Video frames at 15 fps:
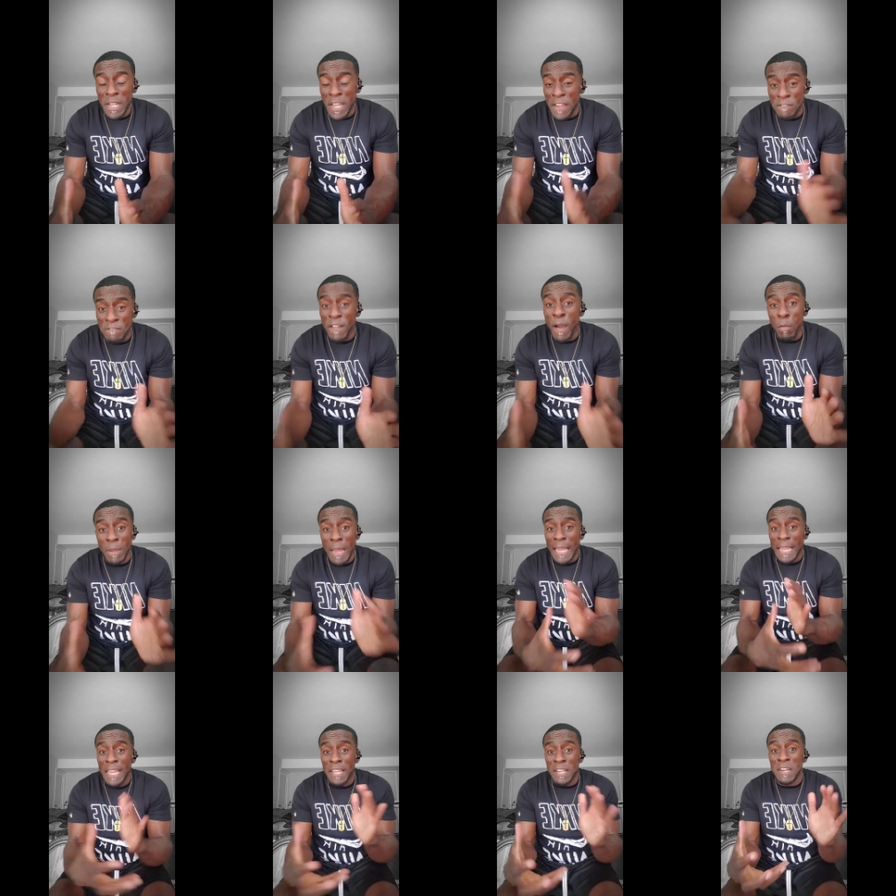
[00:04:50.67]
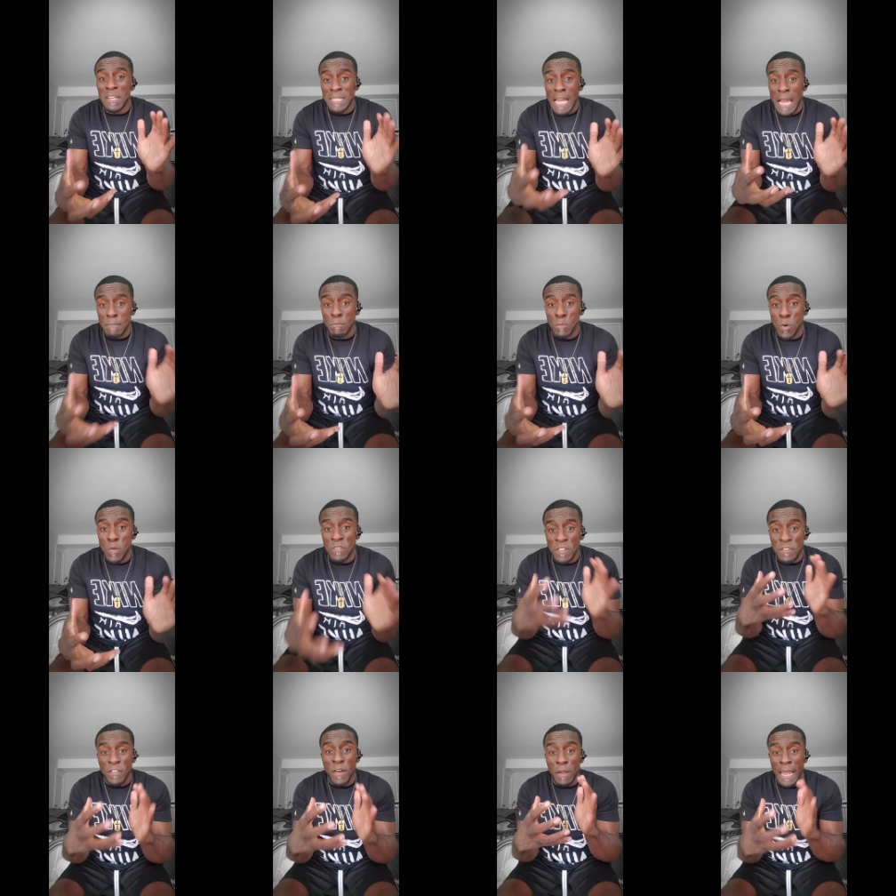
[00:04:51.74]
He felt like he could not move
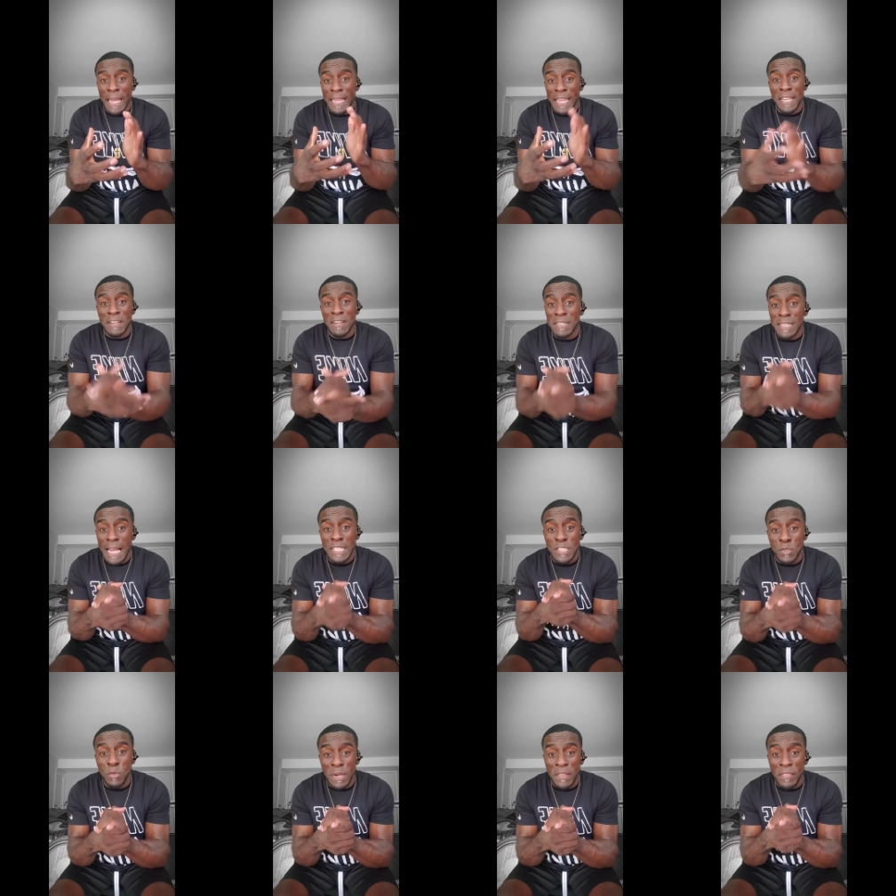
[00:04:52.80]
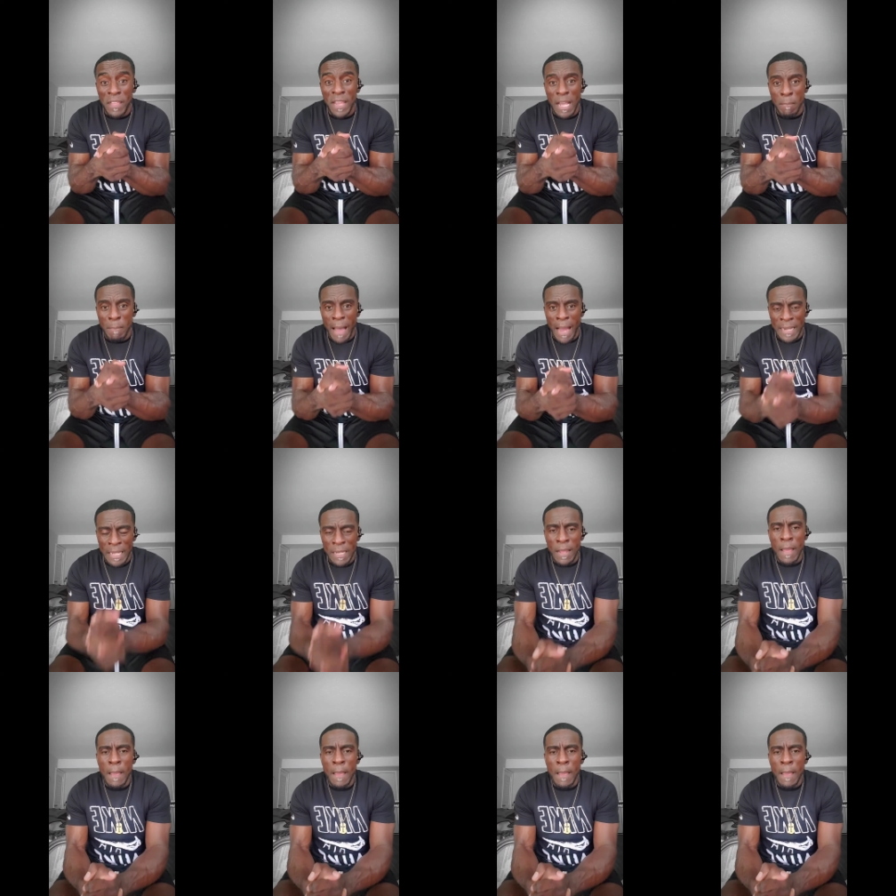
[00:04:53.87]
and felt like he could not do anything about it.